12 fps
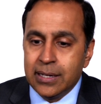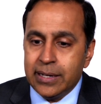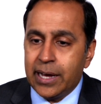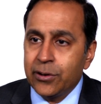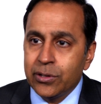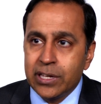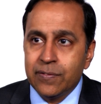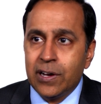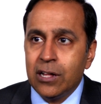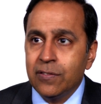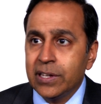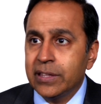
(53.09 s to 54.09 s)
not only
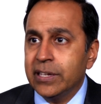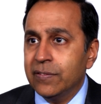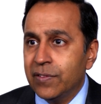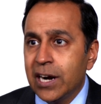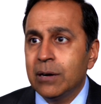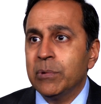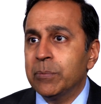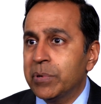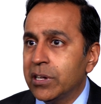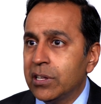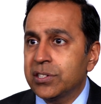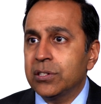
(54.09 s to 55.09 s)
involving the environment
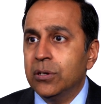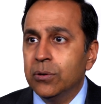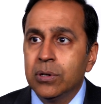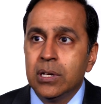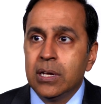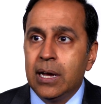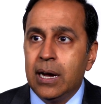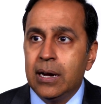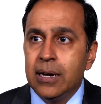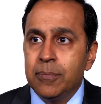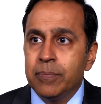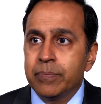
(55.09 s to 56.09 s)
but also
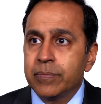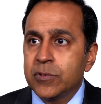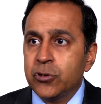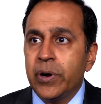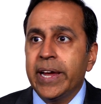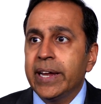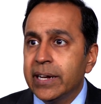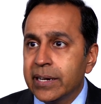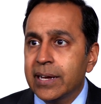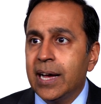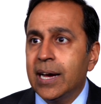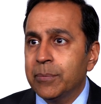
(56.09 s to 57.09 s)
um, trade
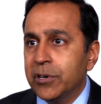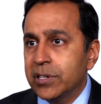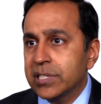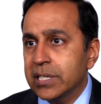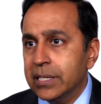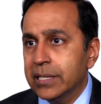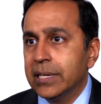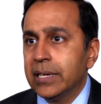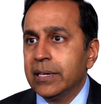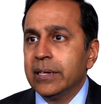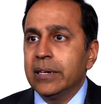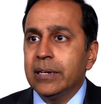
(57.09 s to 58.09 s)
and commerce and
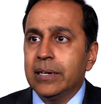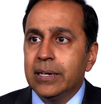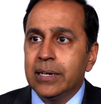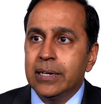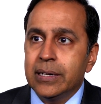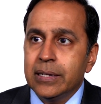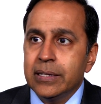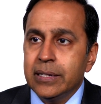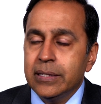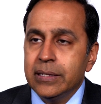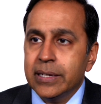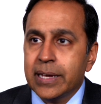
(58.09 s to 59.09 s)
uh,
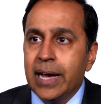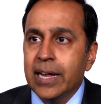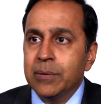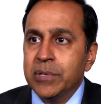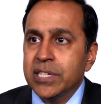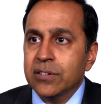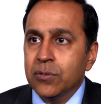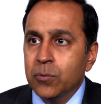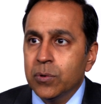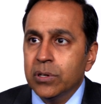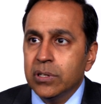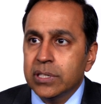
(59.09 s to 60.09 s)
economies of
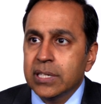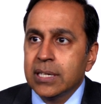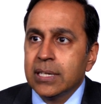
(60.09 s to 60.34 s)
the world.